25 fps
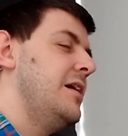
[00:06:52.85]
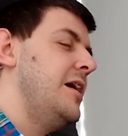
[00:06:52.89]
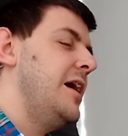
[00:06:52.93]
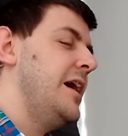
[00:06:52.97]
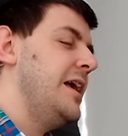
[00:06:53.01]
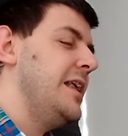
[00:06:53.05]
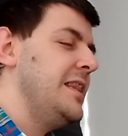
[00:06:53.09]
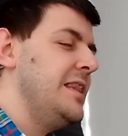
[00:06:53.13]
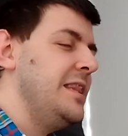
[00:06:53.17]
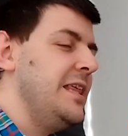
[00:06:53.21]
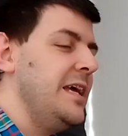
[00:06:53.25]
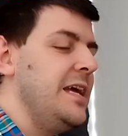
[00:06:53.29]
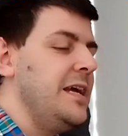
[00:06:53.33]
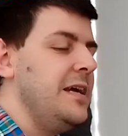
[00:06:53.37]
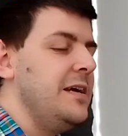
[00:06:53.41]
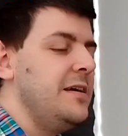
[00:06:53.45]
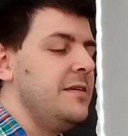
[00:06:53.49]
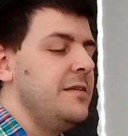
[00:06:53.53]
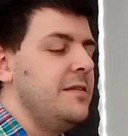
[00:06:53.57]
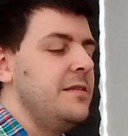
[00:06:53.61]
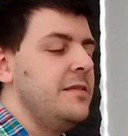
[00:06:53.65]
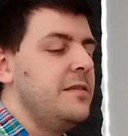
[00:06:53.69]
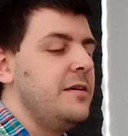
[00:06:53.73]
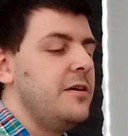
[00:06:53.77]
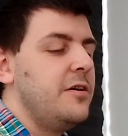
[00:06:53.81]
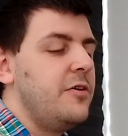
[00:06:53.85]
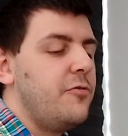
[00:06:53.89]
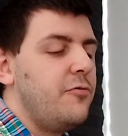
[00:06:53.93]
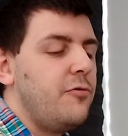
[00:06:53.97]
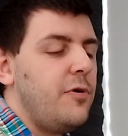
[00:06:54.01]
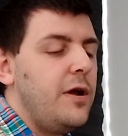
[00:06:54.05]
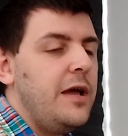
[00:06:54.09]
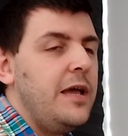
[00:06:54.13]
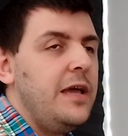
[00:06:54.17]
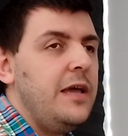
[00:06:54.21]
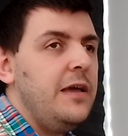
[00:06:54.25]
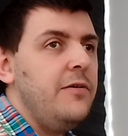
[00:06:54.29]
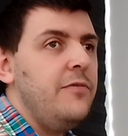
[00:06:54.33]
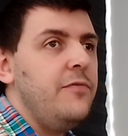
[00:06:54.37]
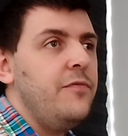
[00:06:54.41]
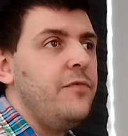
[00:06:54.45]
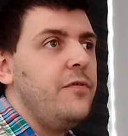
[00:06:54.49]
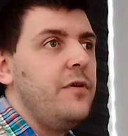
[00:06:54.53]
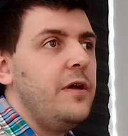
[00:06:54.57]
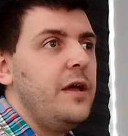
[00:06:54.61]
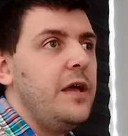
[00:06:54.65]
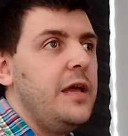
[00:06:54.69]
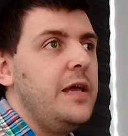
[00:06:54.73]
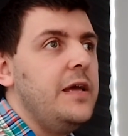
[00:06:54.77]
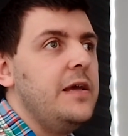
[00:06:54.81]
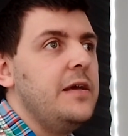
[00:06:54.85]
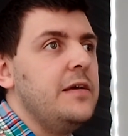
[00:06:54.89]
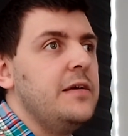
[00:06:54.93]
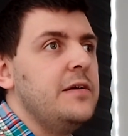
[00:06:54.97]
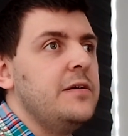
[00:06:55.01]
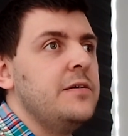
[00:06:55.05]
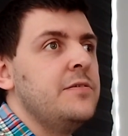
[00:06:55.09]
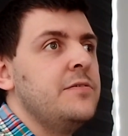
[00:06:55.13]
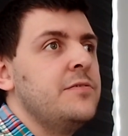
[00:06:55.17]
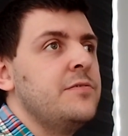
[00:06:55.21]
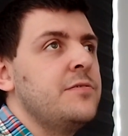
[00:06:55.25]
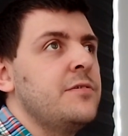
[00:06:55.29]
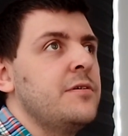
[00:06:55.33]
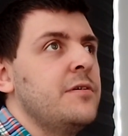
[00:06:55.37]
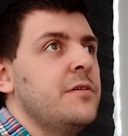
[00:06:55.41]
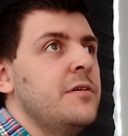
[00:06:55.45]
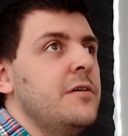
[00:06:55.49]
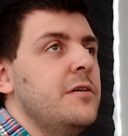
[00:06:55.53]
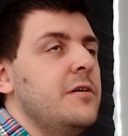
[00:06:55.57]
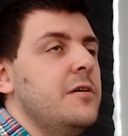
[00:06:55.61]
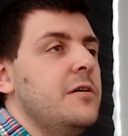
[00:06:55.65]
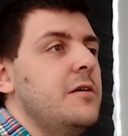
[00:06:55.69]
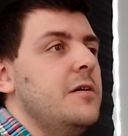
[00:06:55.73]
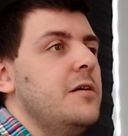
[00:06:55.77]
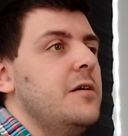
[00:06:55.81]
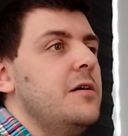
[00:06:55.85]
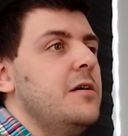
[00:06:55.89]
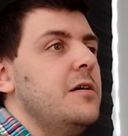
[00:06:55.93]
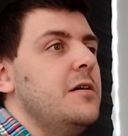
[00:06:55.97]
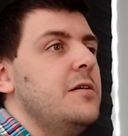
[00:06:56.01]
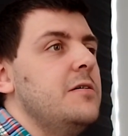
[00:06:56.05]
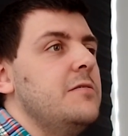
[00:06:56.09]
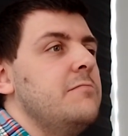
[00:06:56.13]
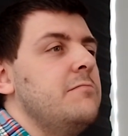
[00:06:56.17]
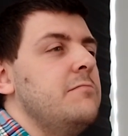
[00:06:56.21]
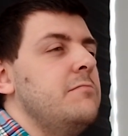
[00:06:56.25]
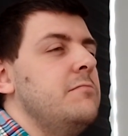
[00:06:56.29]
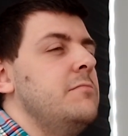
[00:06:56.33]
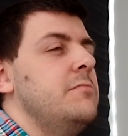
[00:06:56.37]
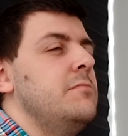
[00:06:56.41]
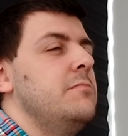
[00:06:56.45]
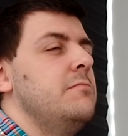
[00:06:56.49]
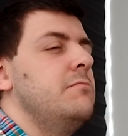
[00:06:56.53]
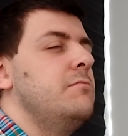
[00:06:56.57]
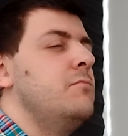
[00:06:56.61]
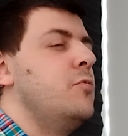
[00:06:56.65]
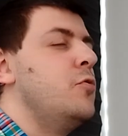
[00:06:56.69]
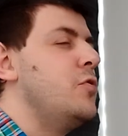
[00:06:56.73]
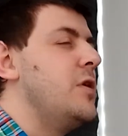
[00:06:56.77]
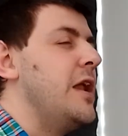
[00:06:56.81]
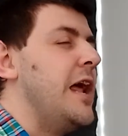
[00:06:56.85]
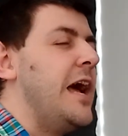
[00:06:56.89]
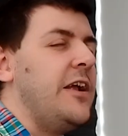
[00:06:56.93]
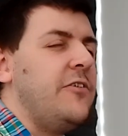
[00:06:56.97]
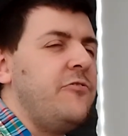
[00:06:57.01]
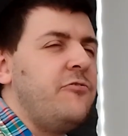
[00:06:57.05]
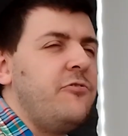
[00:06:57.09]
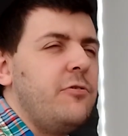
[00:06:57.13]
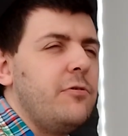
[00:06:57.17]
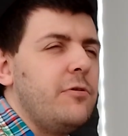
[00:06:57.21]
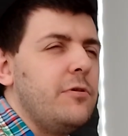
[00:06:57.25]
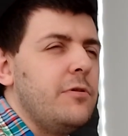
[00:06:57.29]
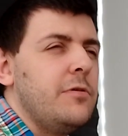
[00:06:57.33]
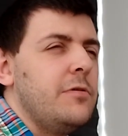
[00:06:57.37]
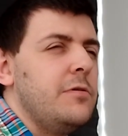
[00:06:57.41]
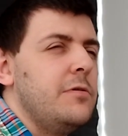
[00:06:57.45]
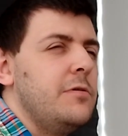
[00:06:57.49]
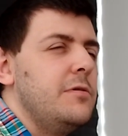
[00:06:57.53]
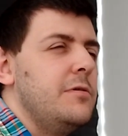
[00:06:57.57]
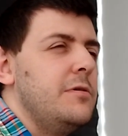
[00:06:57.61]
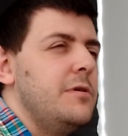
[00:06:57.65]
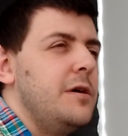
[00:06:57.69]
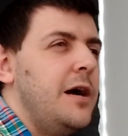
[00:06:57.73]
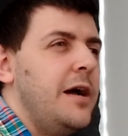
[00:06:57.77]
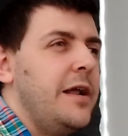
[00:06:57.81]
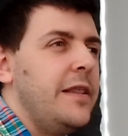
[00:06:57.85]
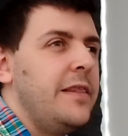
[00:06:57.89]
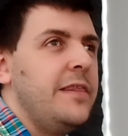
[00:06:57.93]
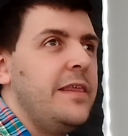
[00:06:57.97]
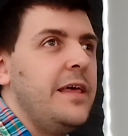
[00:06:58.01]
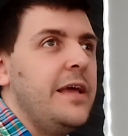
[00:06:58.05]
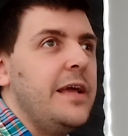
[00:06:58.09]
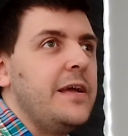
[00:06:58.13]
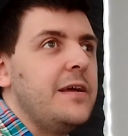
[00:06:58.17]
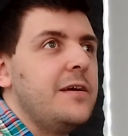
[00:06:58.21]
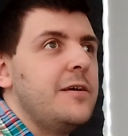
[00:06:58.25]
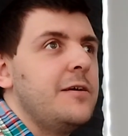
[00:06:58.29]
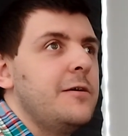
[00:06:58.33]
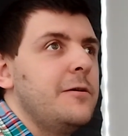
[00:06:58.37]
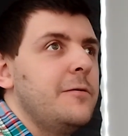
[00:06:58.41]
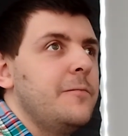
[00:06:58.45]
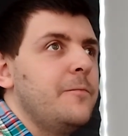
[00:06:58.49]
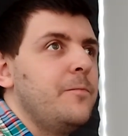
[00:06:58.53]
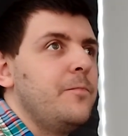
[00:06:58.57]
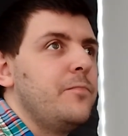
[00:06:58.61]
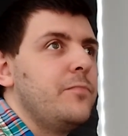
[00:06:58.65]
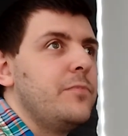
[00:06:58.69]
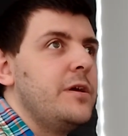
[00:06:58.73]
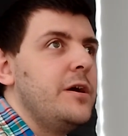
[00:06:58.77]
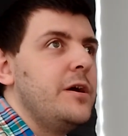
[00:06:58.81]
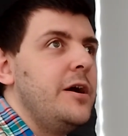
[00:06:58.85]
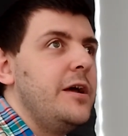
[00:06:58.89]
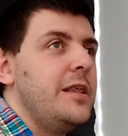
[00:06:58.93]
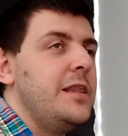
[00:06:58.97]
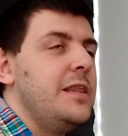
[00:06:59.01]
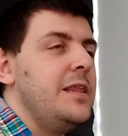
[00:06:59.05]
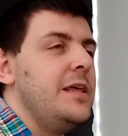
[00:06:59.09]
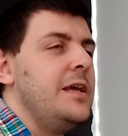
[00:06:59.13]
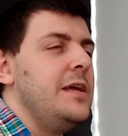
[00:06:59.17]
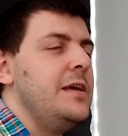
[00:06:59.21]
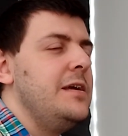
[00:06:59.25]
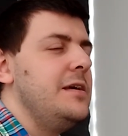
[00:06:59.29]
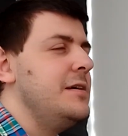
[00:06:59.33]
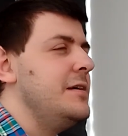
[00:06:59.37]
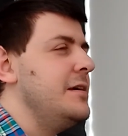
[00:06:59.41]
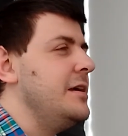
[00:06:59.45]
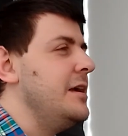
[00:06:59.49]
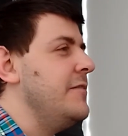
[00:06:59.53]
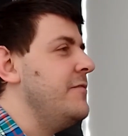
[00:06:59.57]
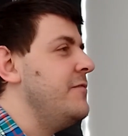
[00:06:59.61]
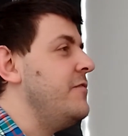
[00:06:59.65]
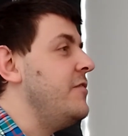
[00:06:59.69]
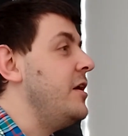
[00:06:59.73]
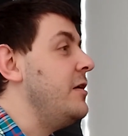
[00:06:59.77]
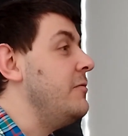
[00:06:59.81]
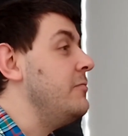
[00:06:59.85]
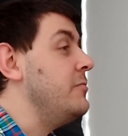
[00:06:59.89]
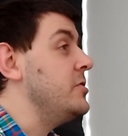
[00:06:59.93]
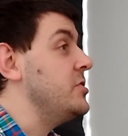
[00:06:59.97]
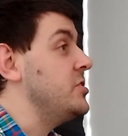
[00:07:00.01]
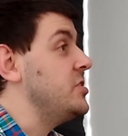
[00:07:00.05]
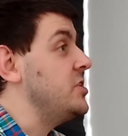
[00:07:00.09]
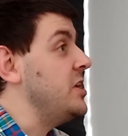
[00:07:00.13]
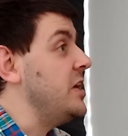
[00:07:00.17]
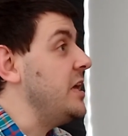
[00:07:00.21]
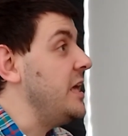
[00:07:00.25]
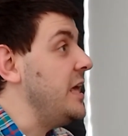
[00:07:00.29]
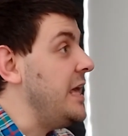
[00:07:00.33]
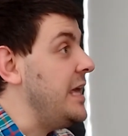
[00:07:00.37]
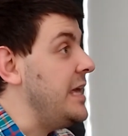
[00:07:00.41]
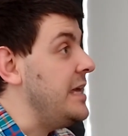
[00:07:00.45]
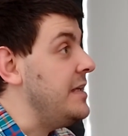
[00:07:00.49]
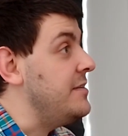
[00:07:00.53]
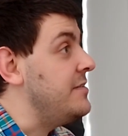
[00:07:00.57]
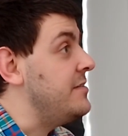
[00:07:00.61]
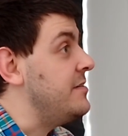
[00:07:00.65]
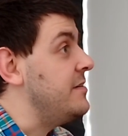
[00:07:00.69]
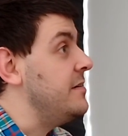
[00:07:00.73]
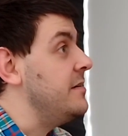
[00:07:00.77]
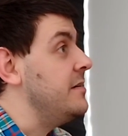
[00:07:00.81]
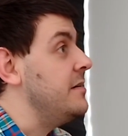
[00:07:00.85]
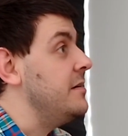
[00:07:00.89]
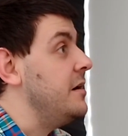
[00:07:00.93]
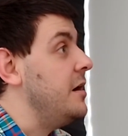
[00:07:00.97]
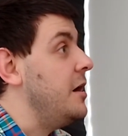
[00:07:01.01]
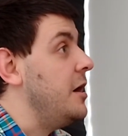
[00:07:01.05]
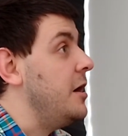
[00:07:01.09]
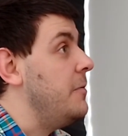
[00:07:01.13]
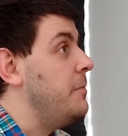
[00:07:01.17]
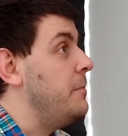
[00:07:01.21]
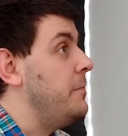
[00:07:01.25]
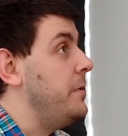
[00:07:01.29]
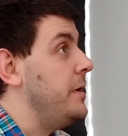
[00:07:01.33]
I think the Crave is more natural, I think. I think if I was to eat a